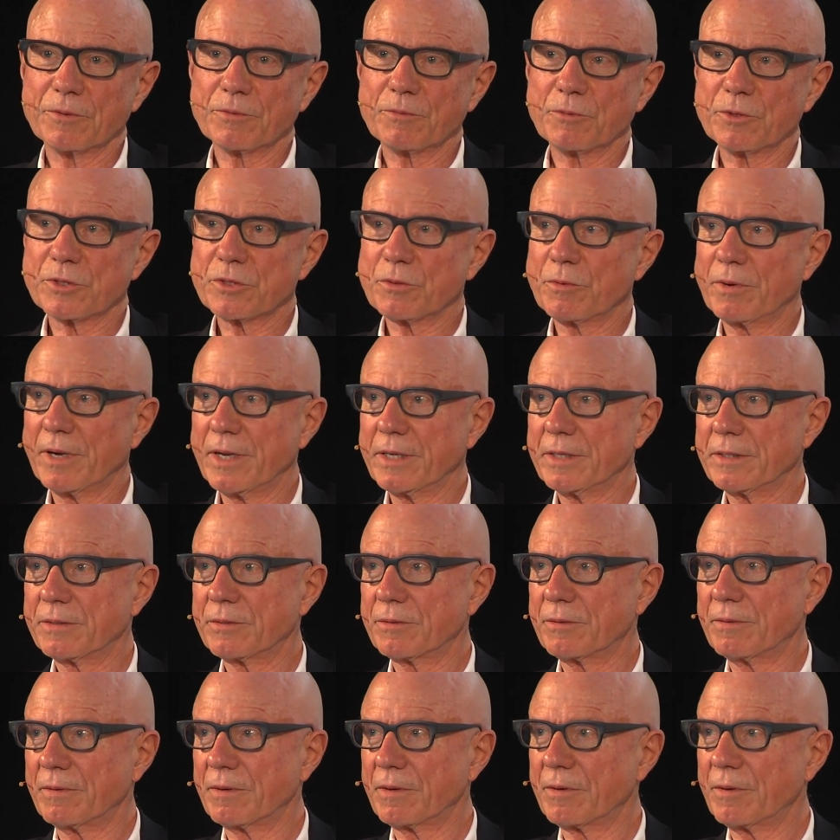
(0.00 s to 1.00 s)
was
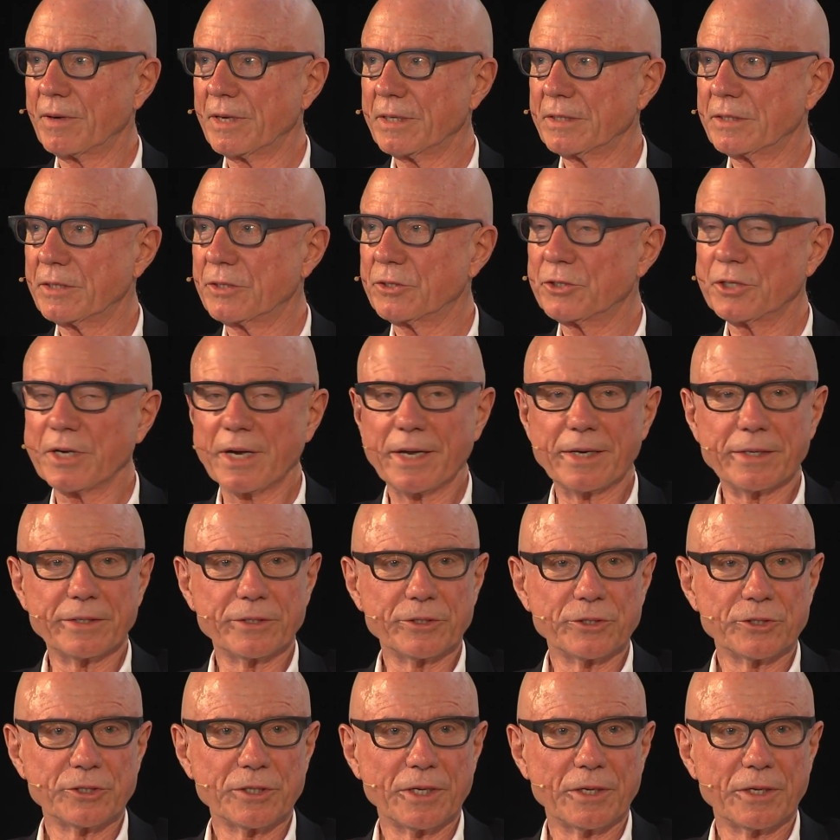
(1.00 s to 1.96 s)
quite a challenge,